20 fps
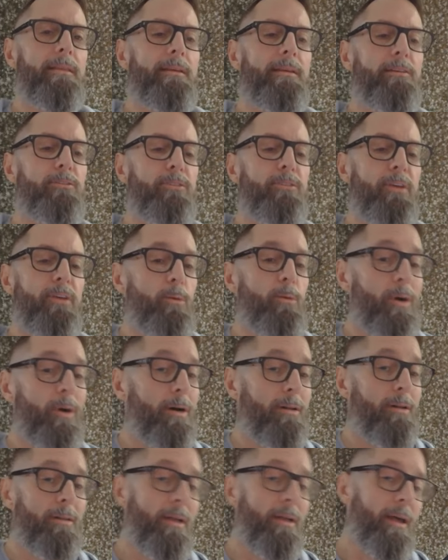things like,
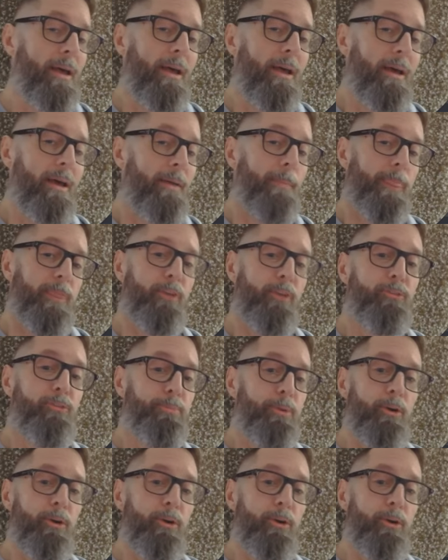well, this